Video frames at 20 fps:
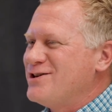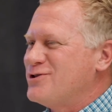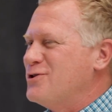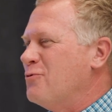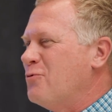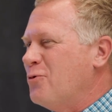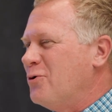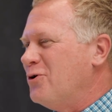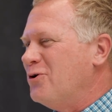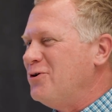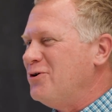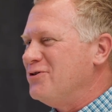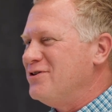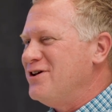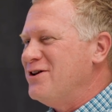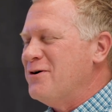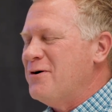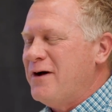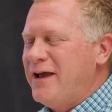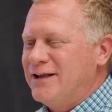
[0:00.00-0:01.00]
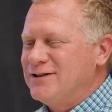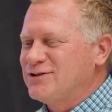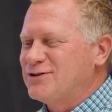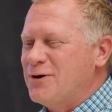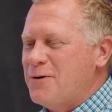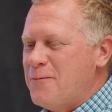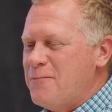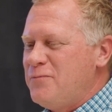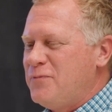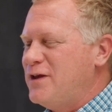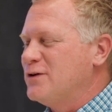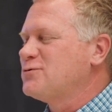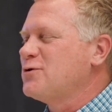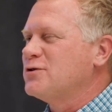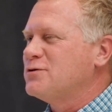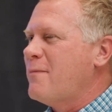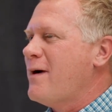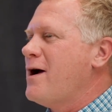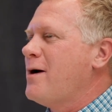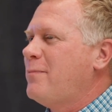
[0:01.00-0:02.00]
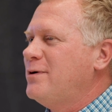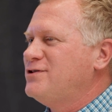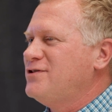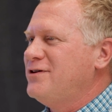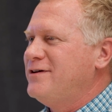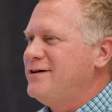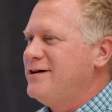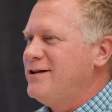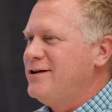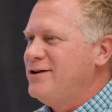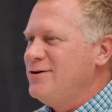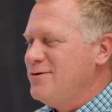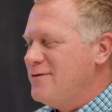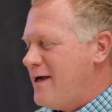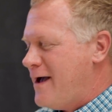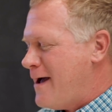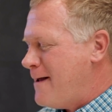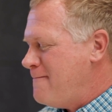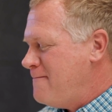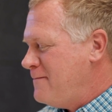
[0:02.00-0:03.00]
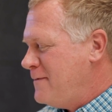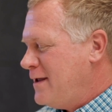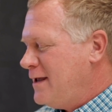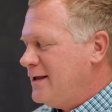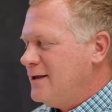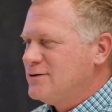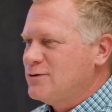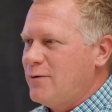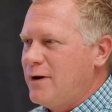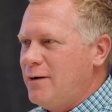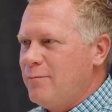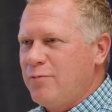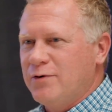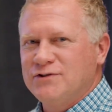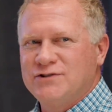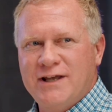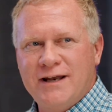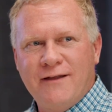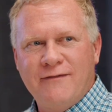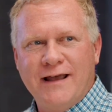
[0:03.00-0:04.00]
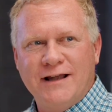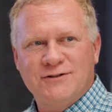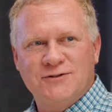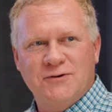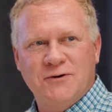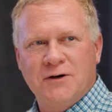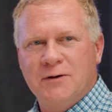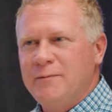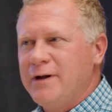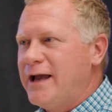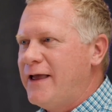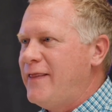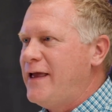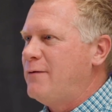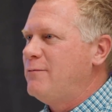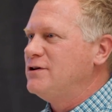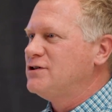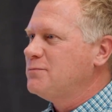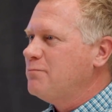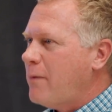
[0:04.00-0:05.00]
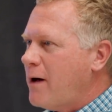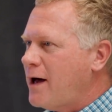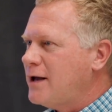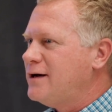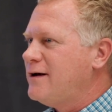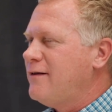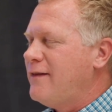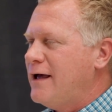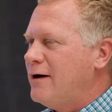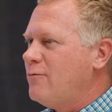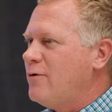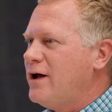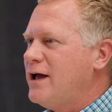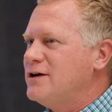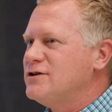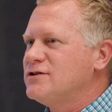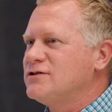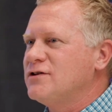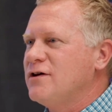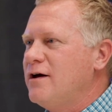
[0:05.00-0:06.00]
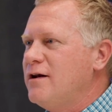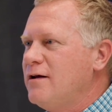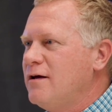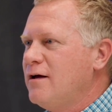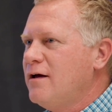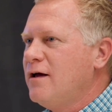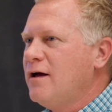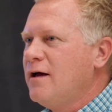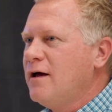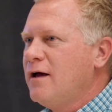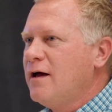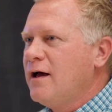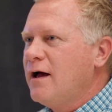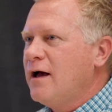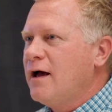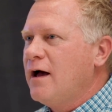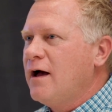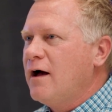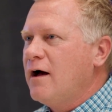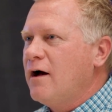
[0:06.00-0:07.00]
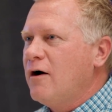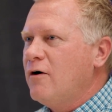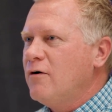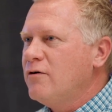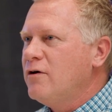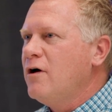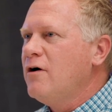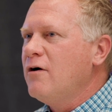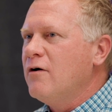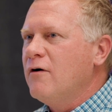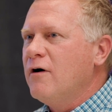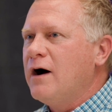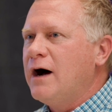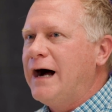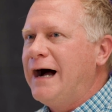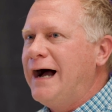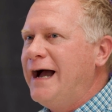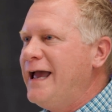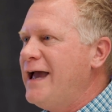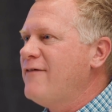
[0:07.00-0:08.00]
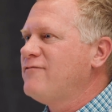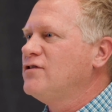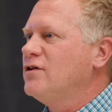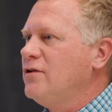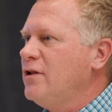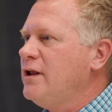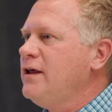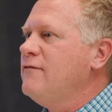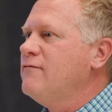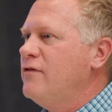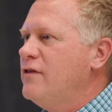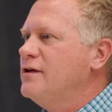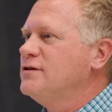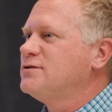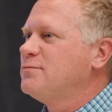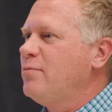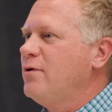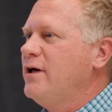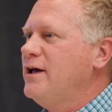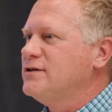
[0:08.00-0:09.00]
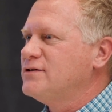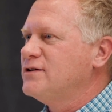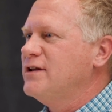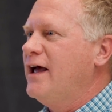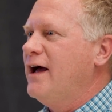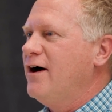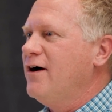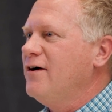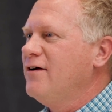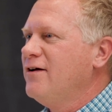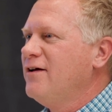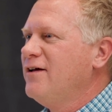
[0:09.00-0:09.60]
the world, And so this was my opportunity to do that. So when I presented that to them and they responded that way, I just thought, oh no, I have to leave this place now.